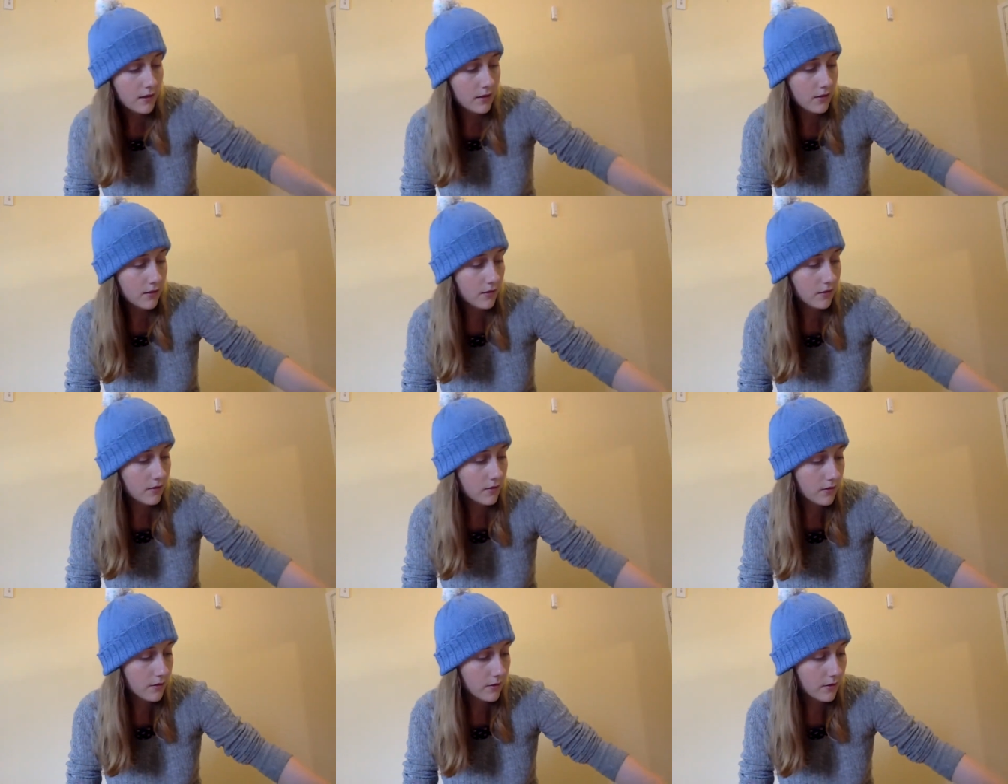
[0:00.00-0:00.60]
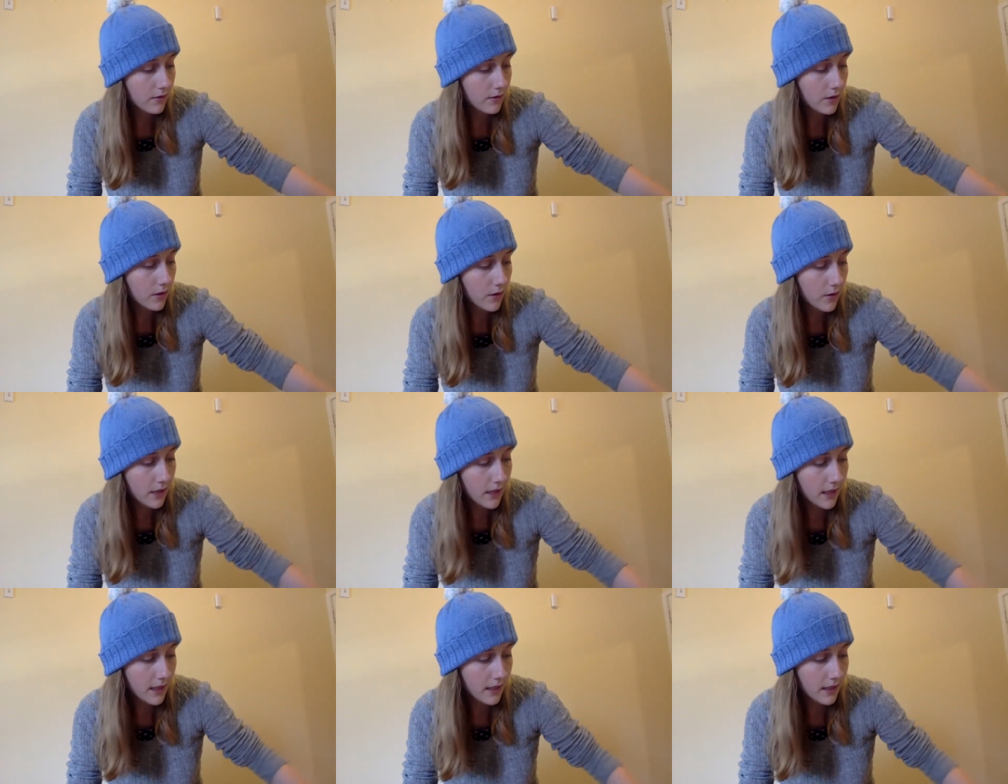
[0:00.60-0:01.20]
So go
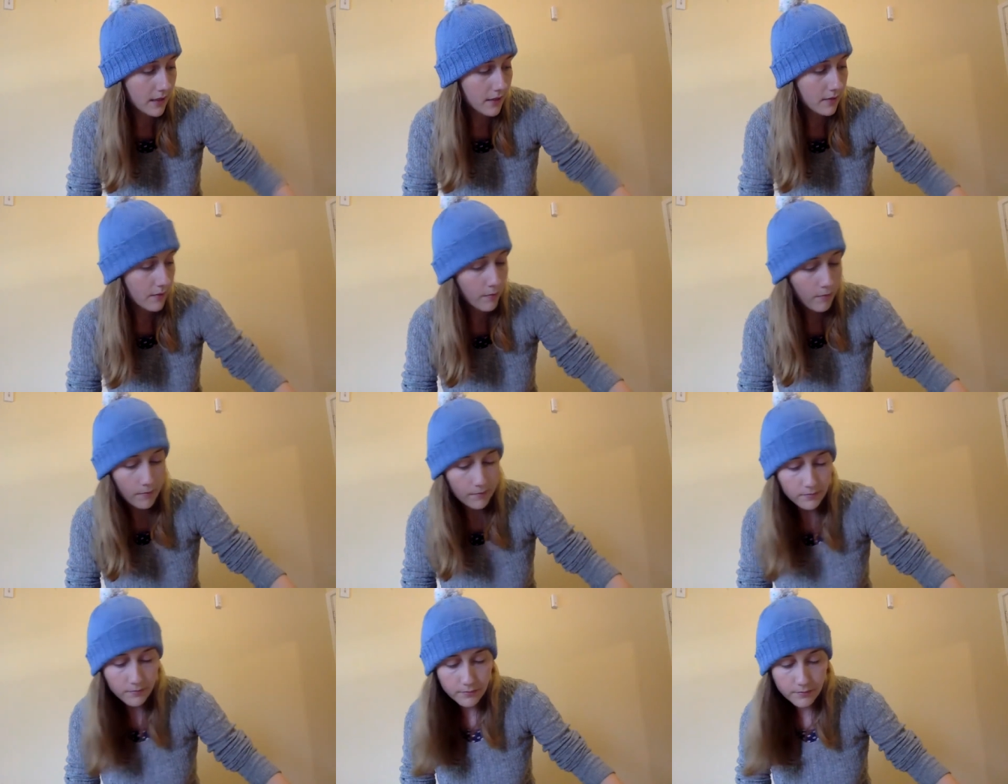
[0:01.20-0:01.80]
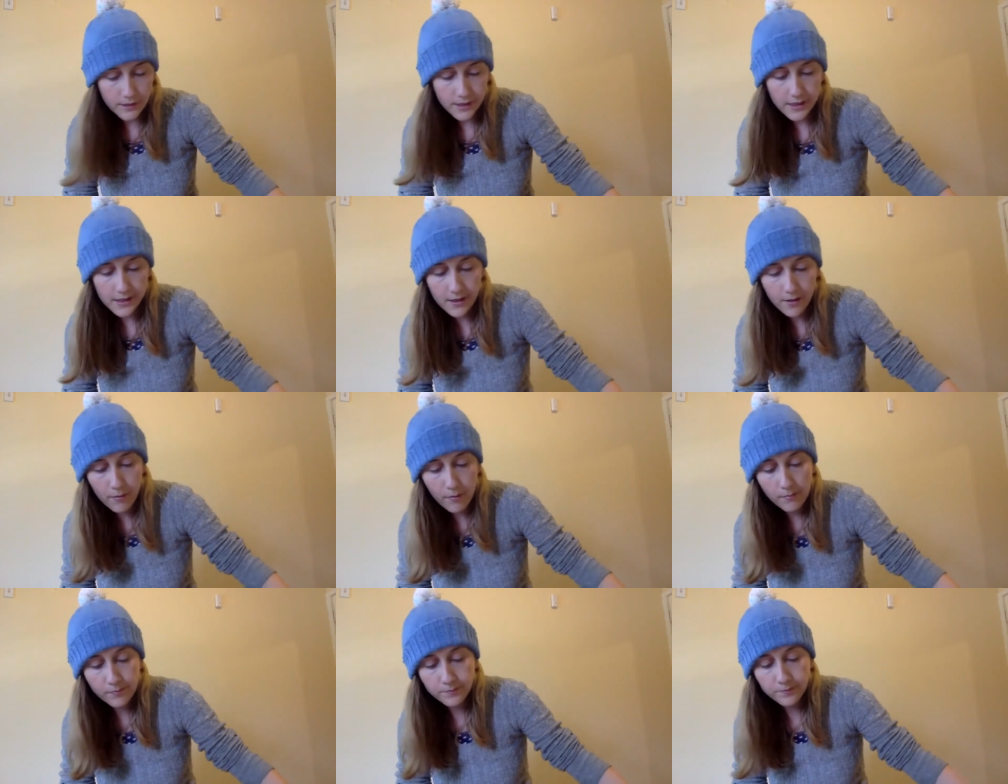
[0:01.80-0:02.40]
ahead.
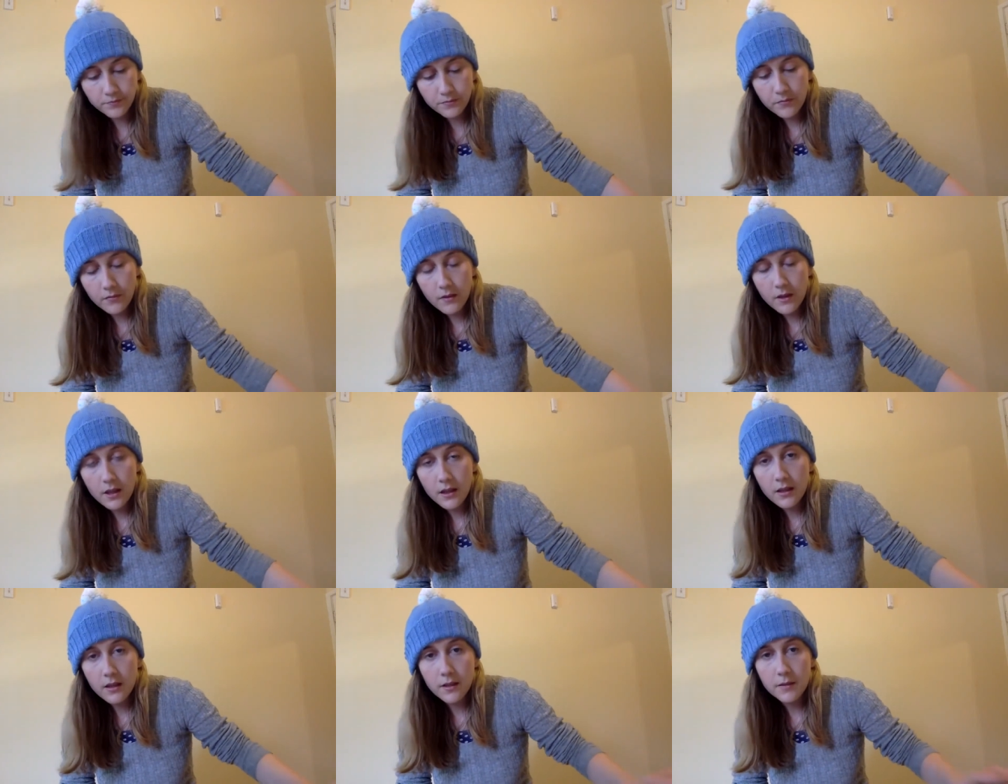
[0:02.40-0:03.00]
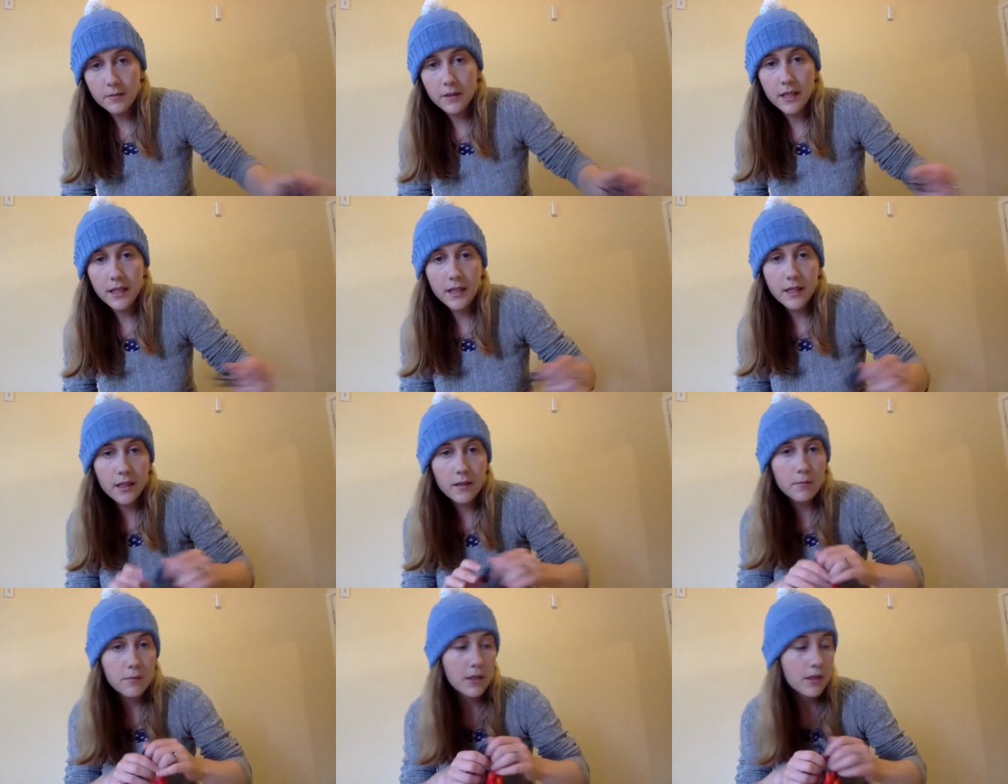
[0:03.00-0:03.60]
Um, I'm
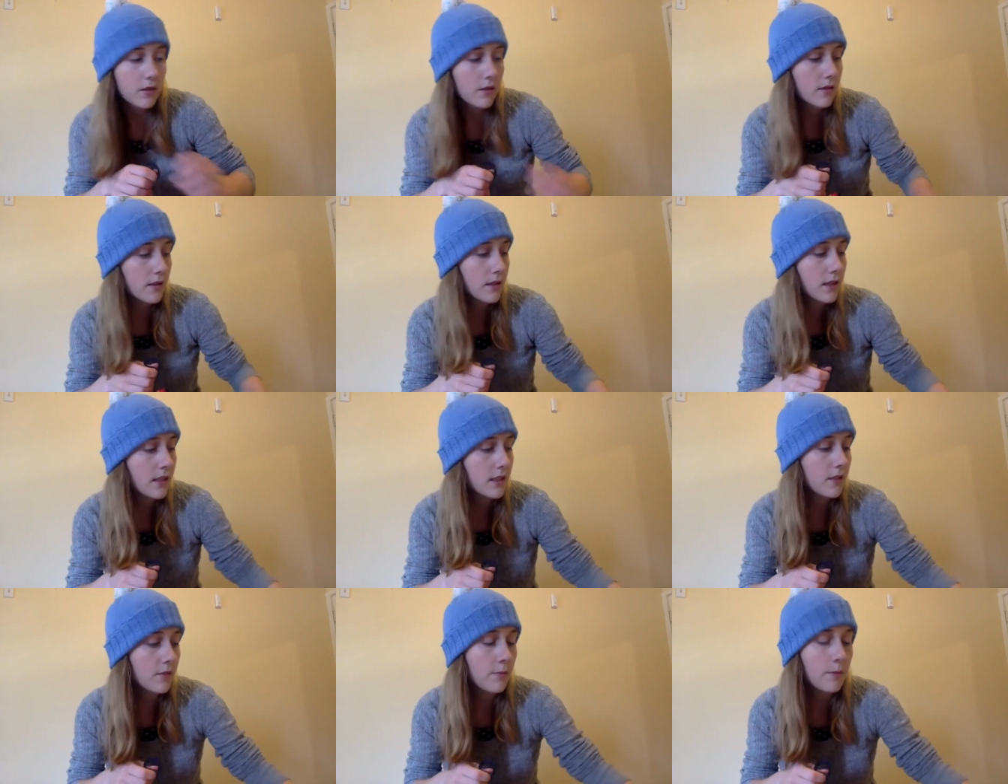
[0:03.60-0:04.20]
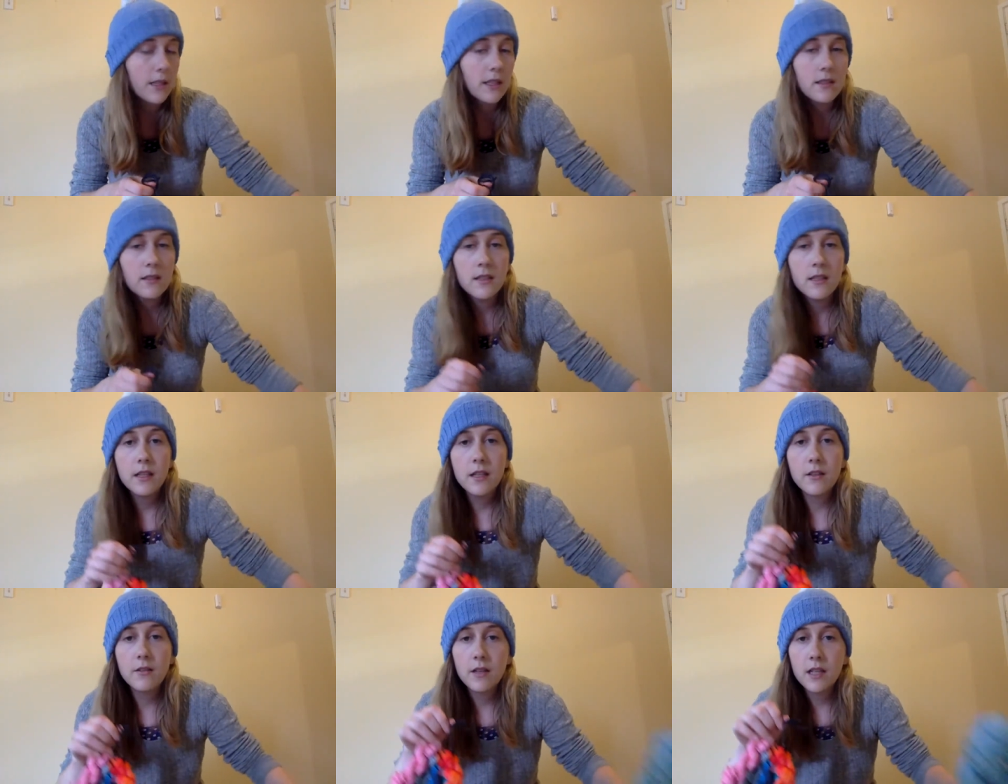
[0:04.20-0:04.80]
thinking because these have been
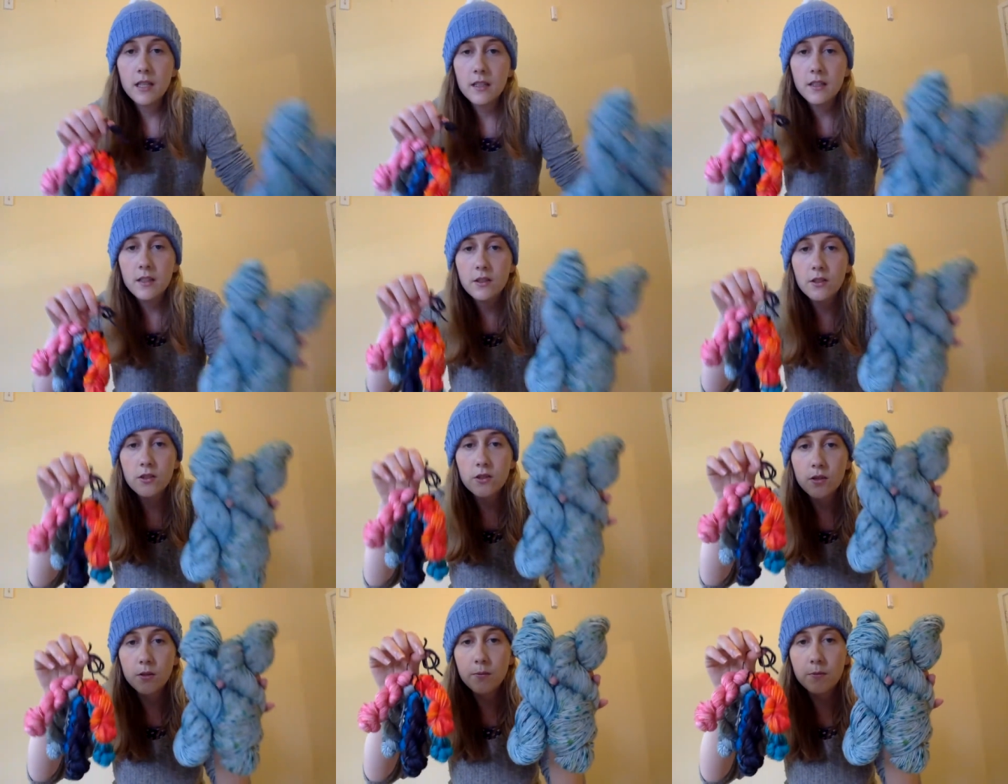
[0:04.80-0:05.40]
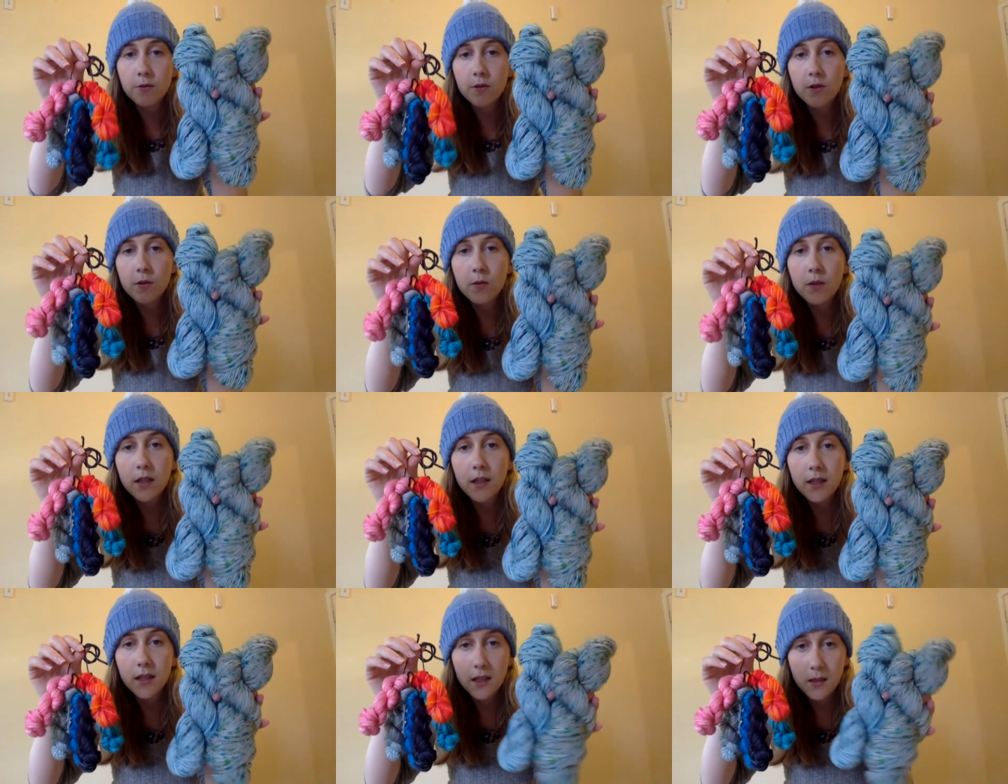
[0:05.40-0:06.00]
sitting around in the shop for a
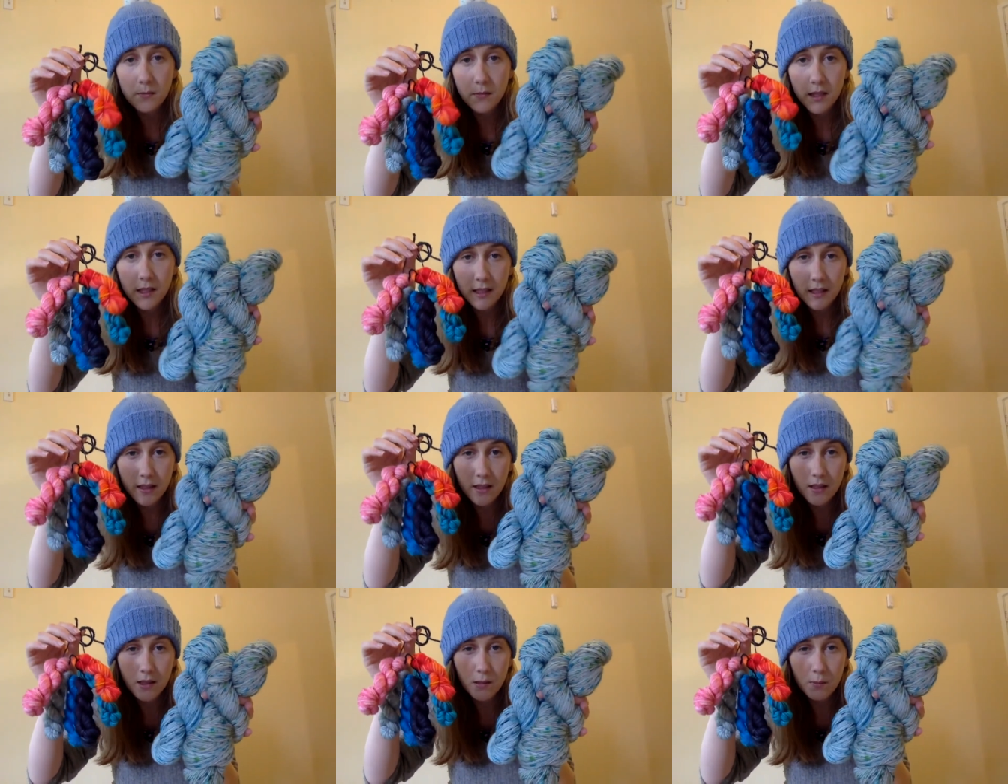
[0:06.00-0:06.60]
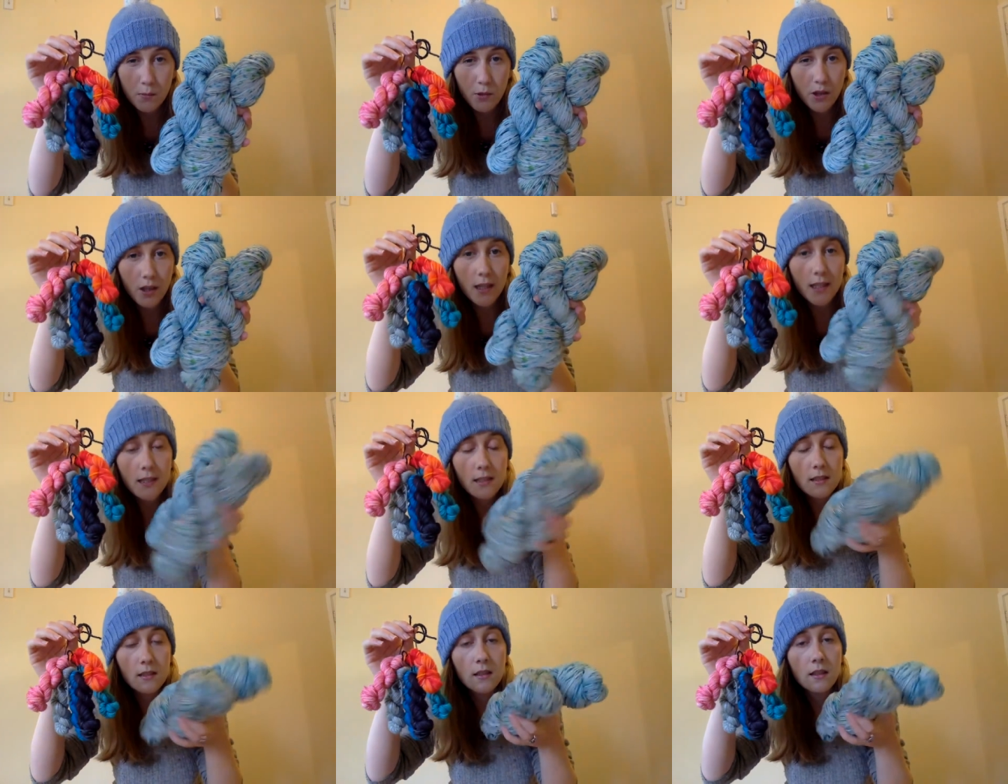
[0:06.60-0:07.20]
while, I might cut the
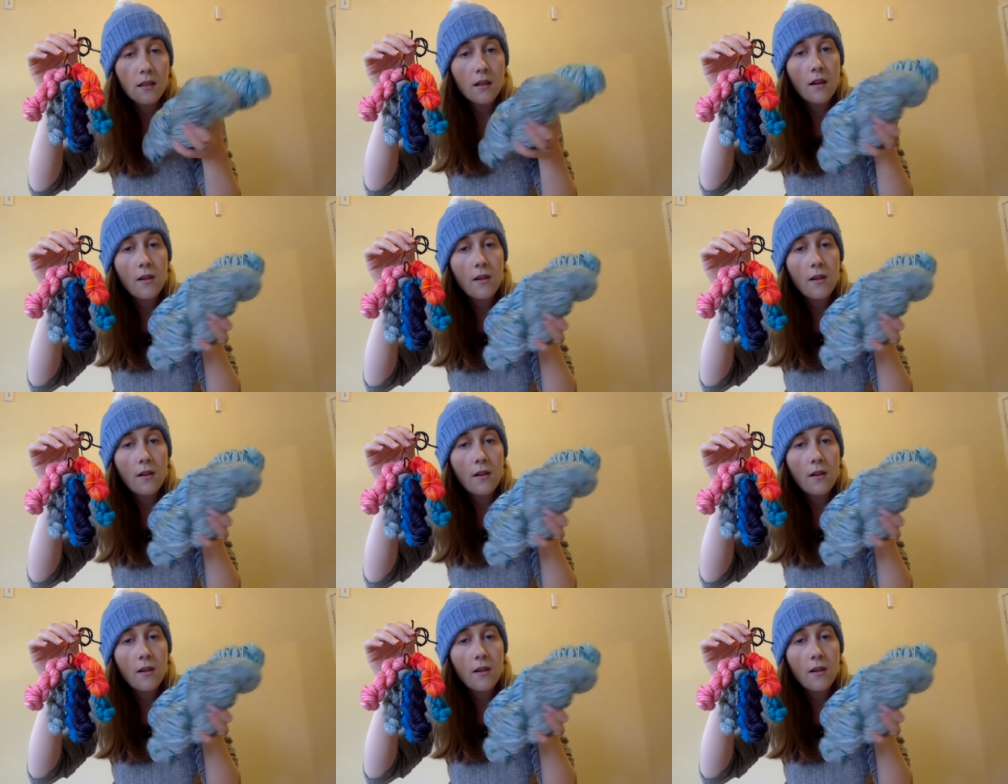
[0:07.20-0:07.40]
price